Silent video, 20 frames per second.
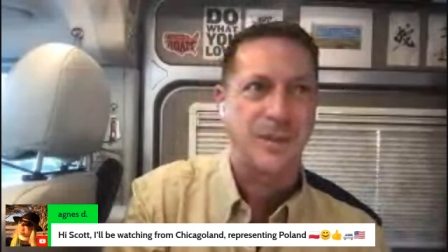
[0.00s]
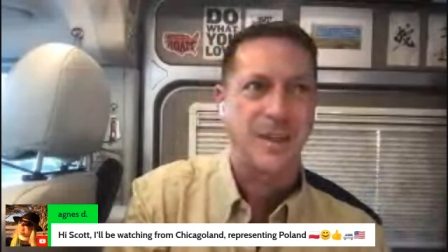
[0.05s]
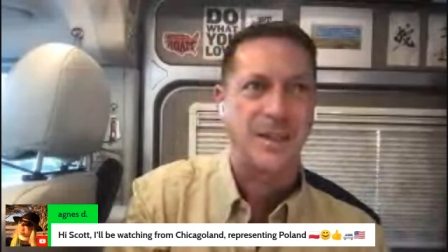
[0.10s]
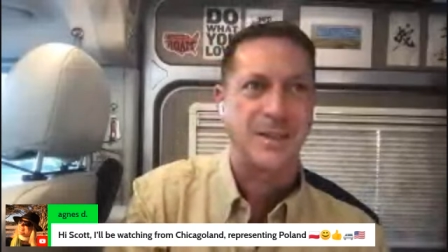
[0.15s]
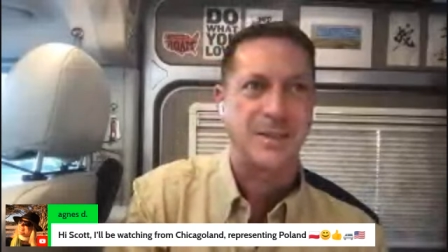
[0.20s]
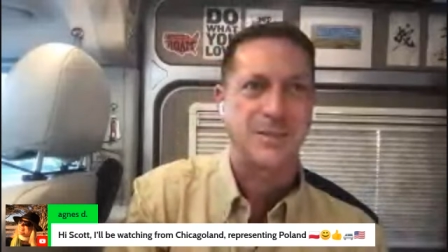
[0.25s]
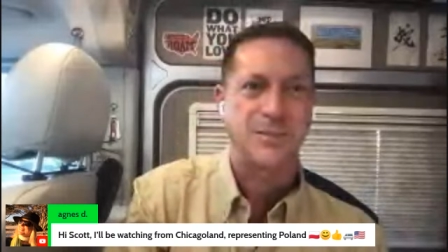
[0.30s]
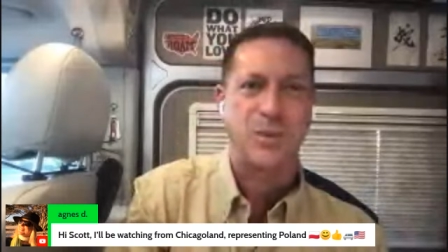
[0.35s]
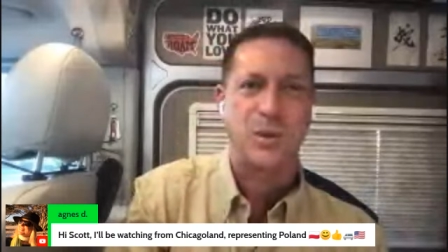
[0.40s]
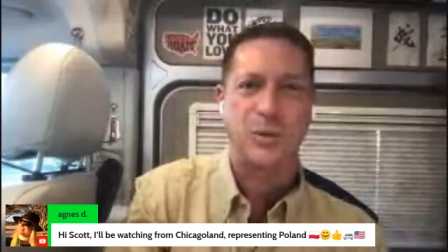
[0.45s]

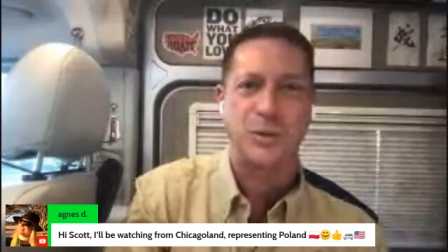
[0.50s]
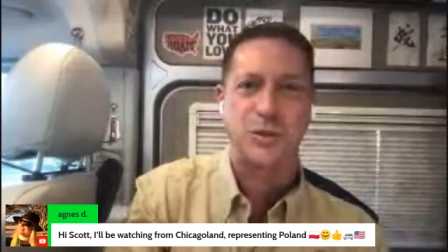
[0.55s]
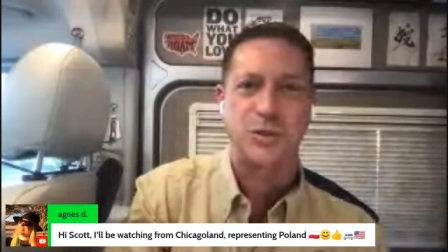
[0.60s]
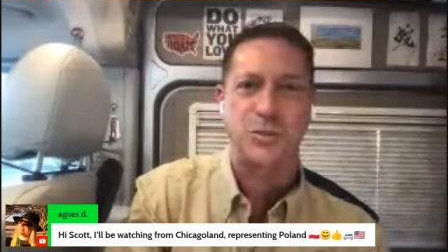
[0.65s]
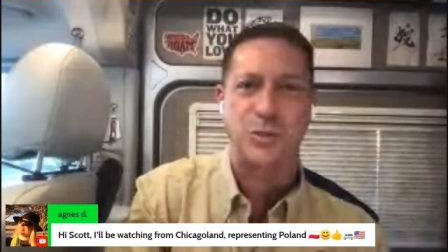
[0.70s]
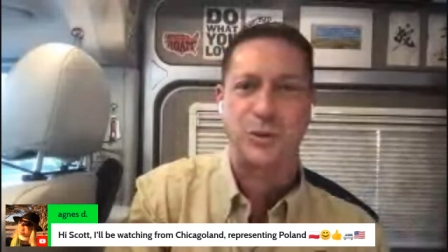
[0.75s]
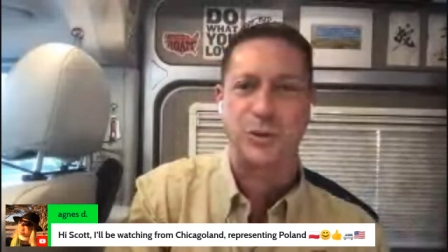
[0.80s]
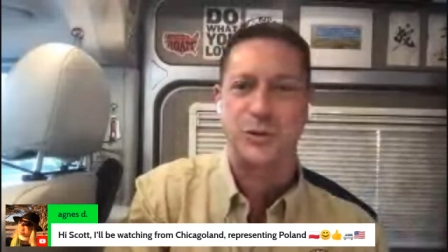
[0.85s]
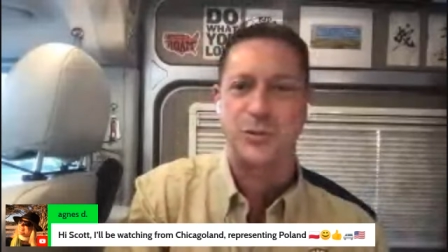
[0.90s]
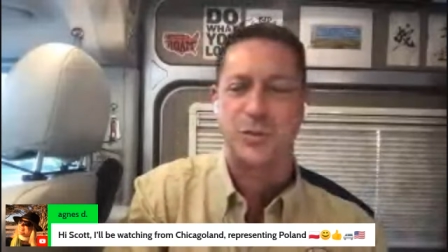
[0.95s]
It's
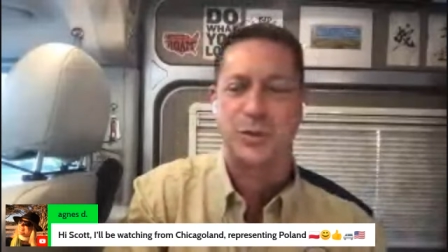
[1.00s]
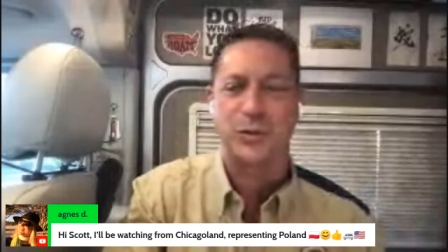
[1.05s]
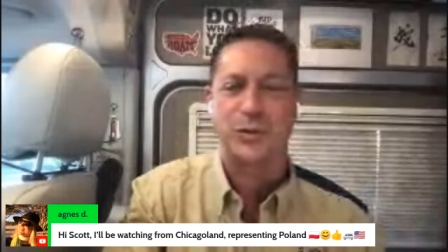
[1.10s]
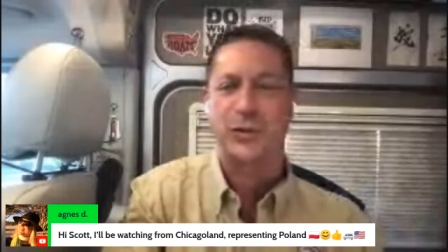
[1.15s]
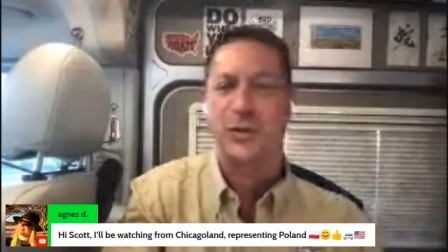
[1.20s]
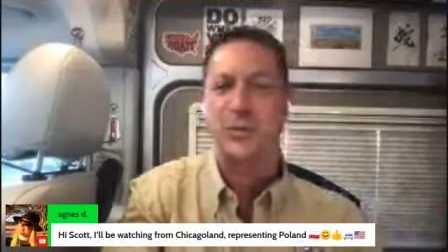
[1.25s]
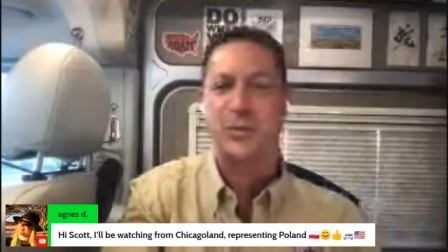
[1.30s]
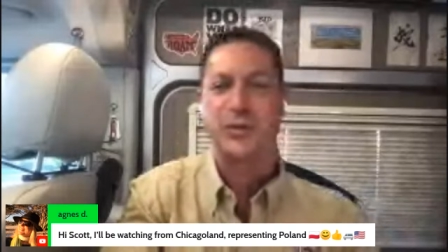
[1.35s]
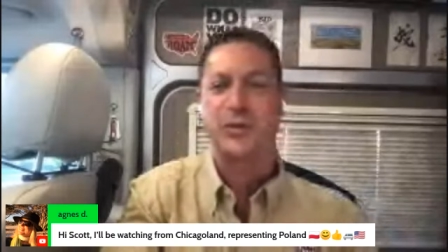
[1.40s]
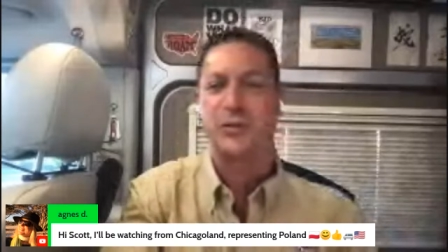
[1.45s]
Polish smorgasbord,
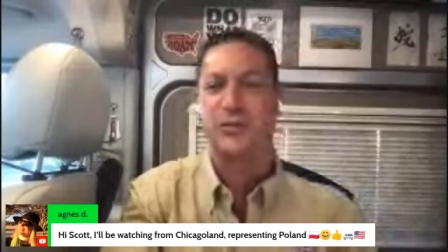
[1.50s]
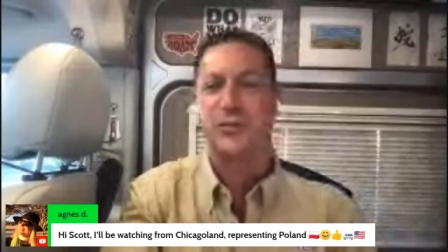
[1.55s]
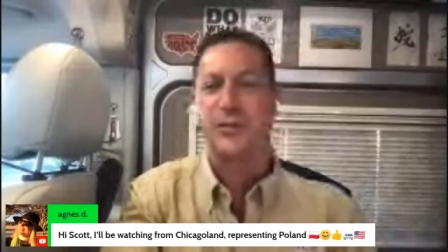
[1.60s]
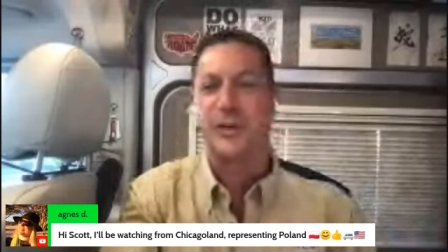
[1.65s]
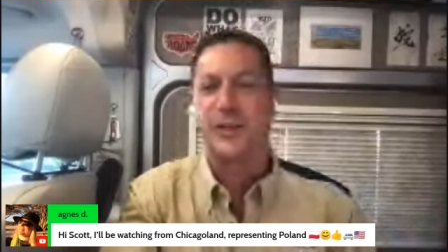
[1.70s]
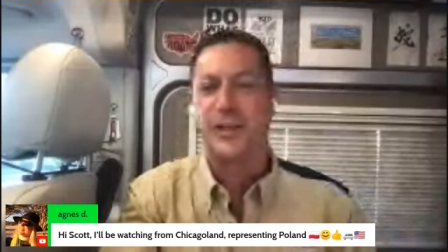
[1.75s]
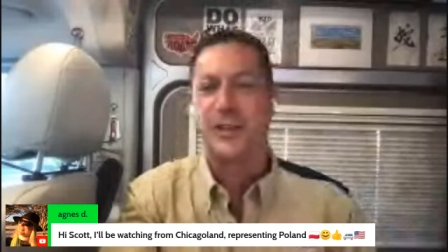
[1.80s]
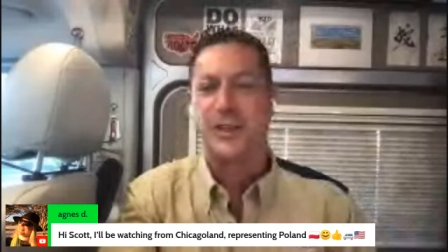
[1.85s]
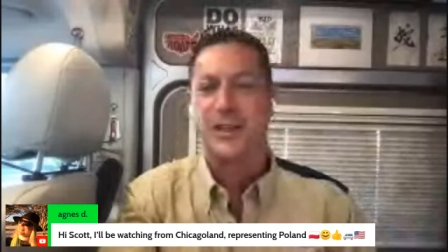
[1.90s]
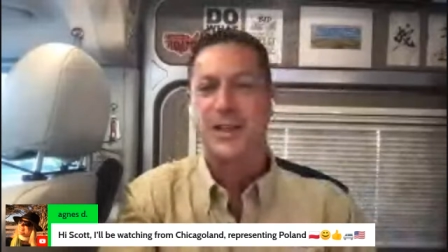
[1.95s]
something so
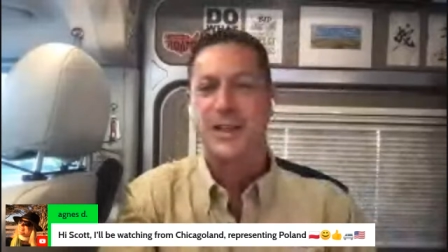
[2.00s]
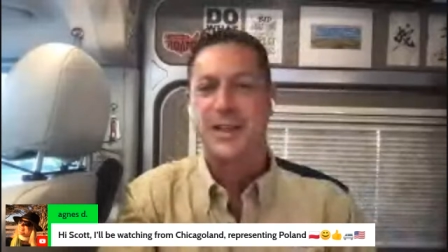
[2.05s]
funny.